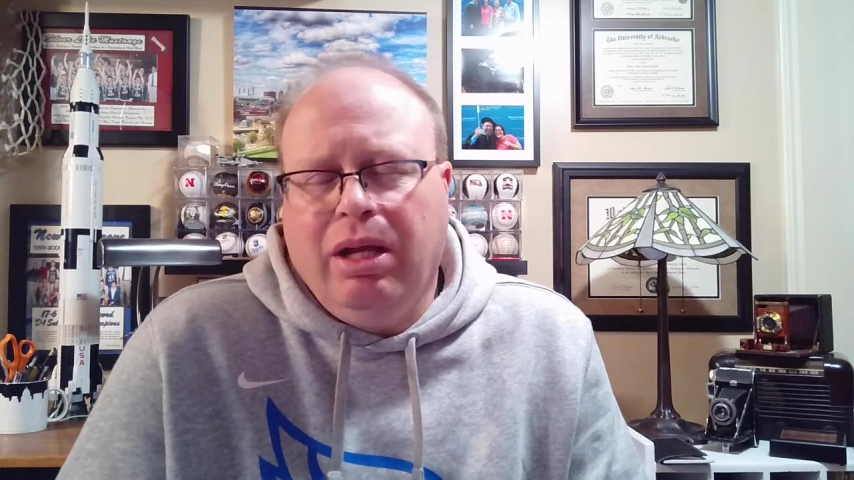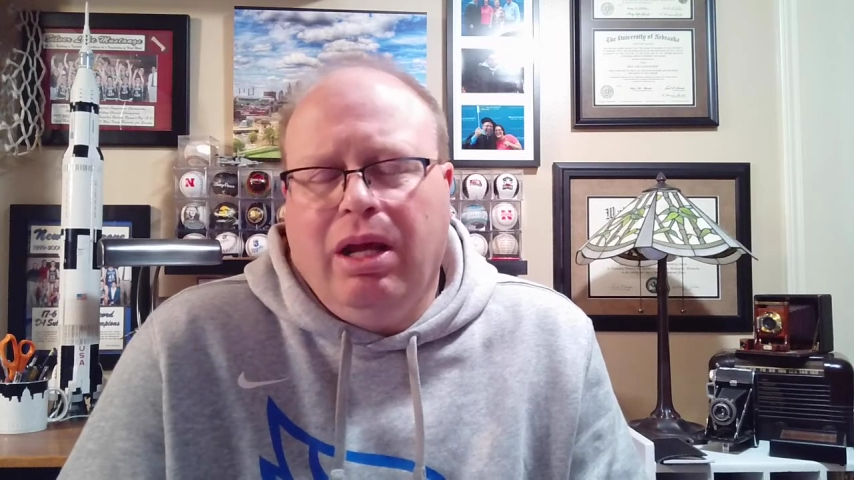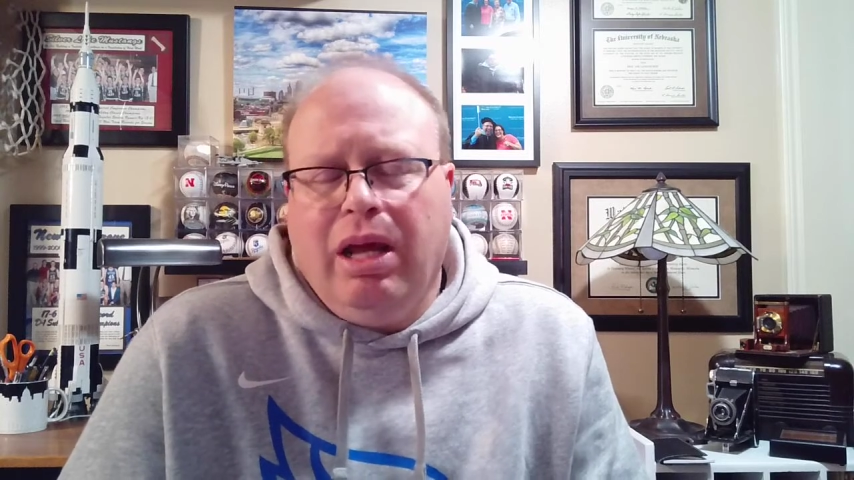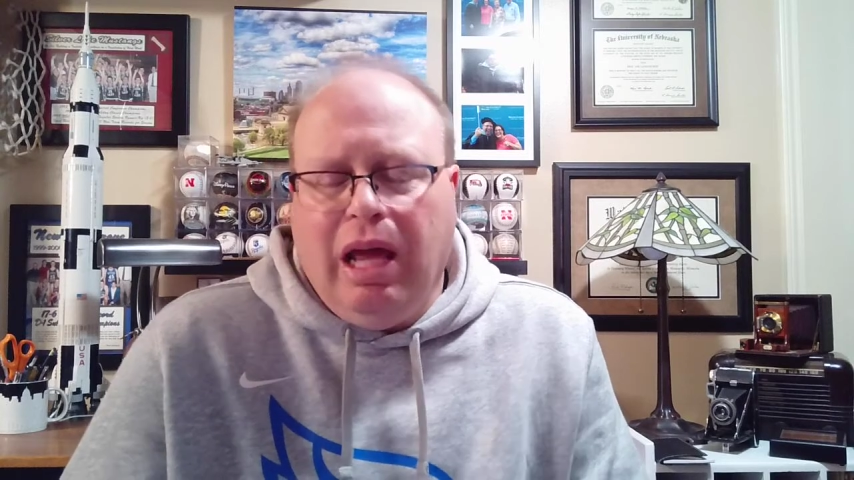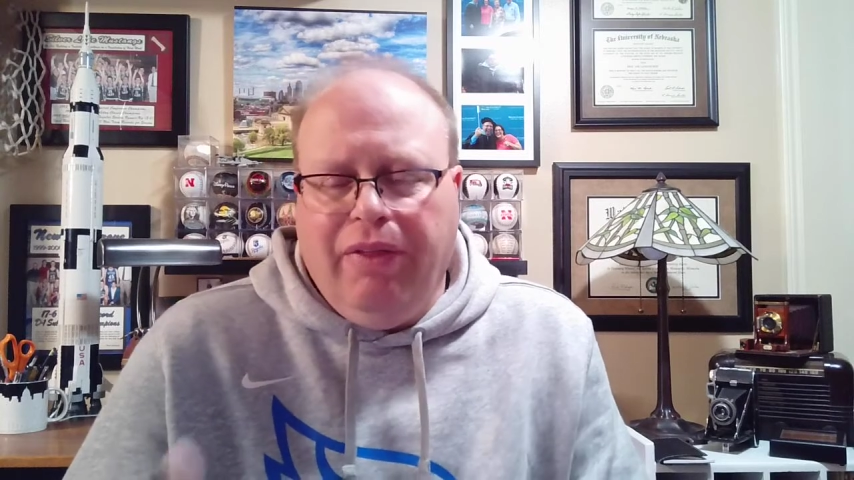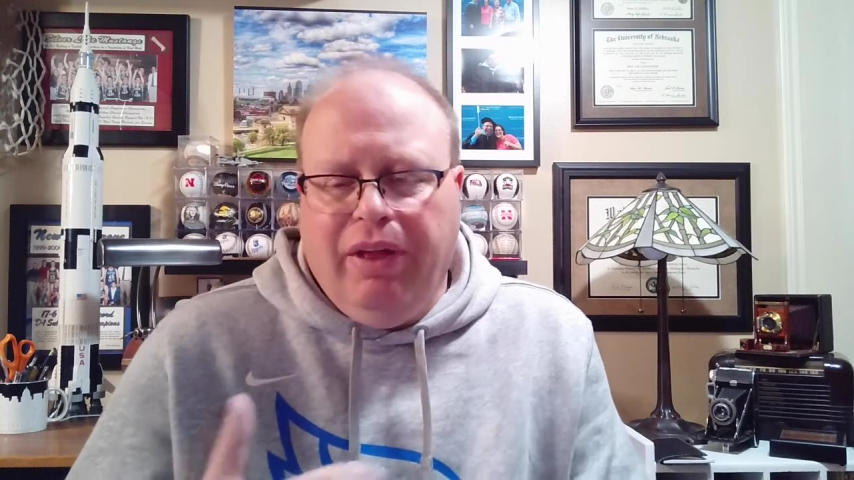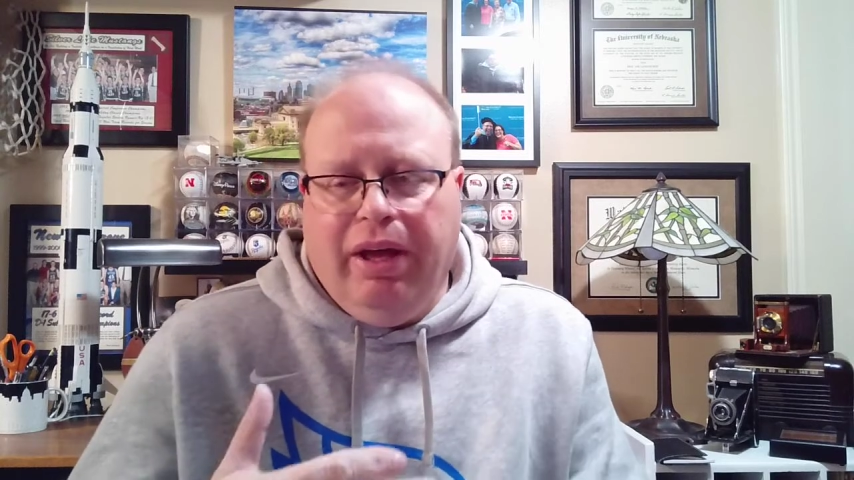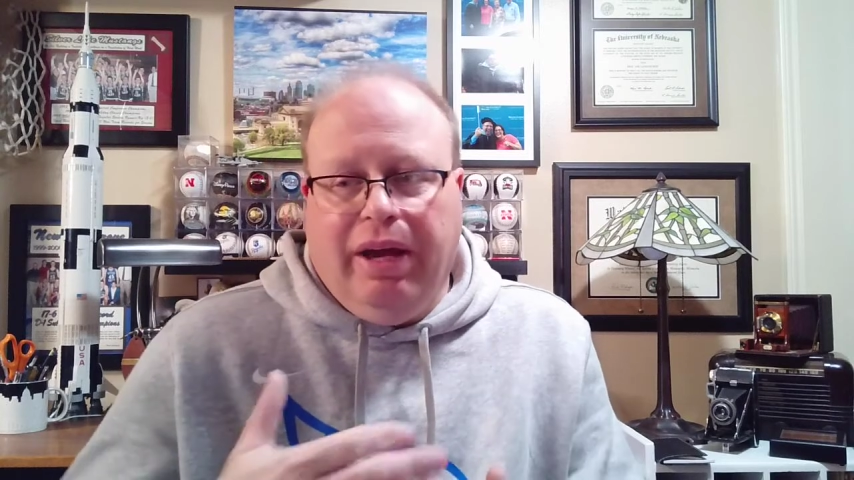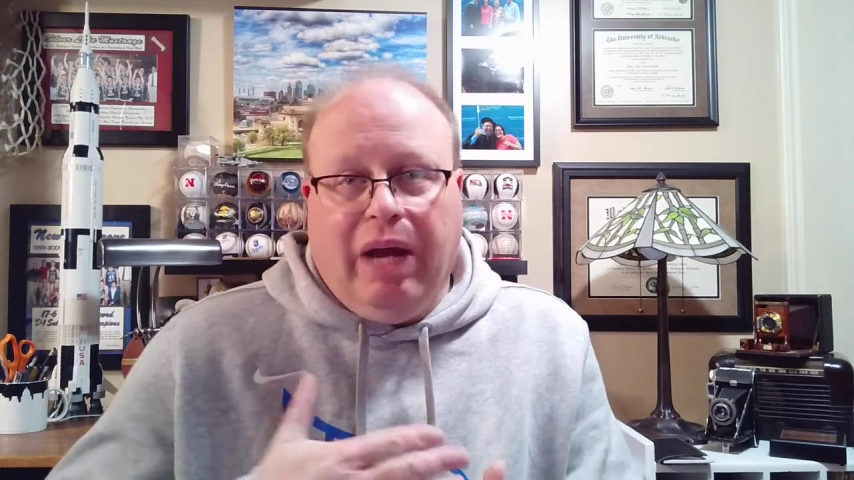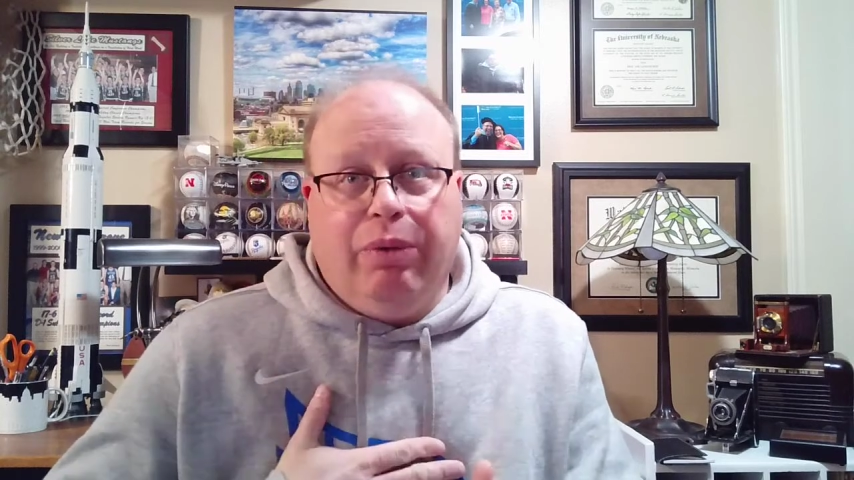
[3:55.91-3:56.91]
and
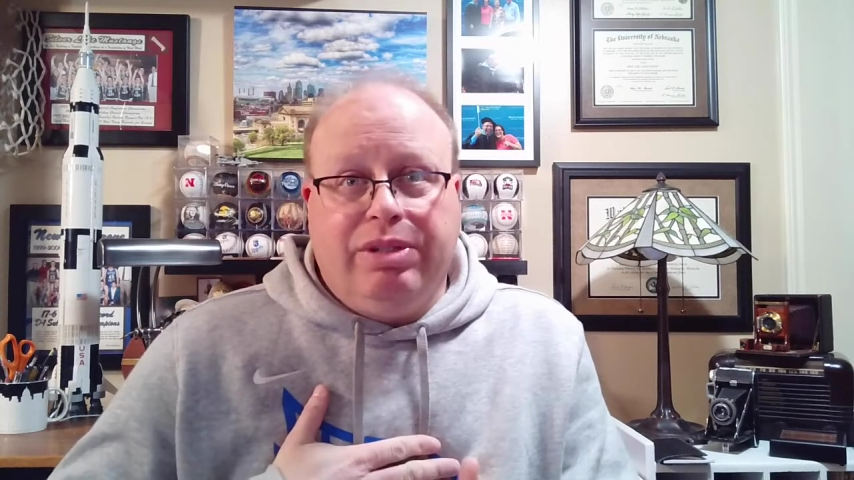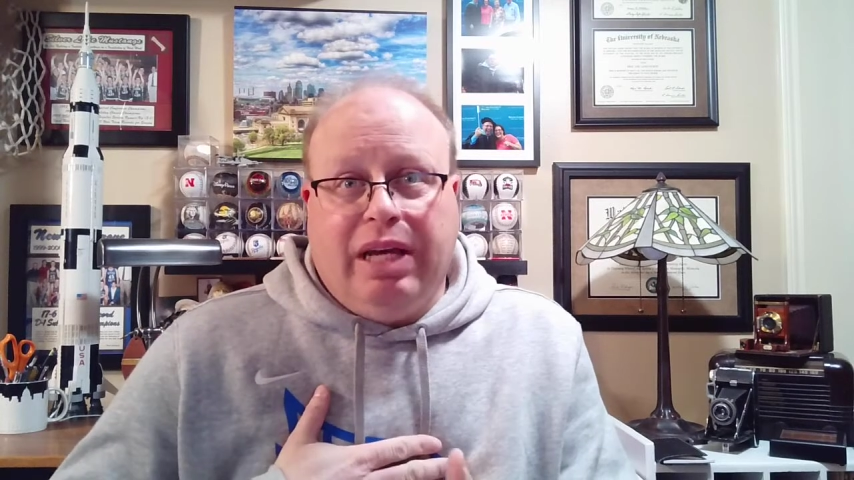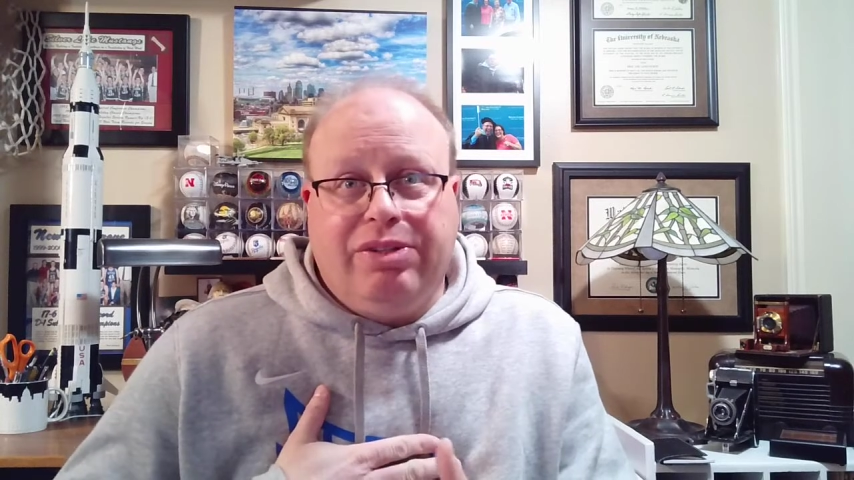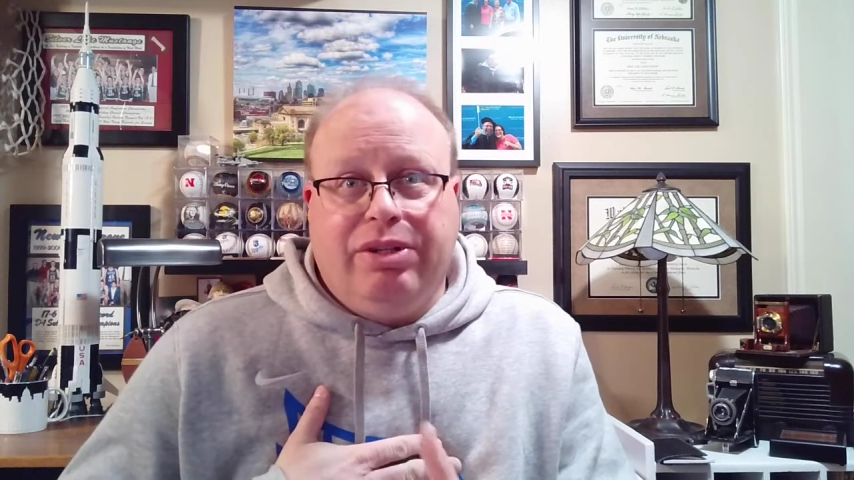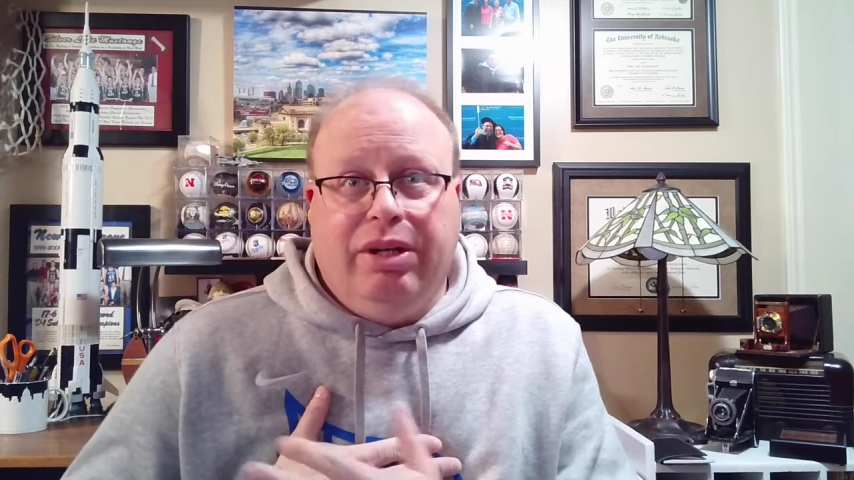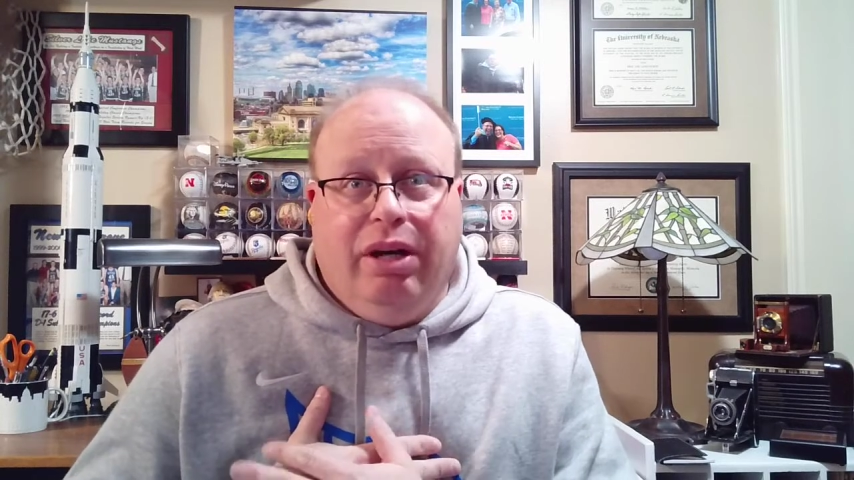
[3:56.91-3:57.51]
then I will test it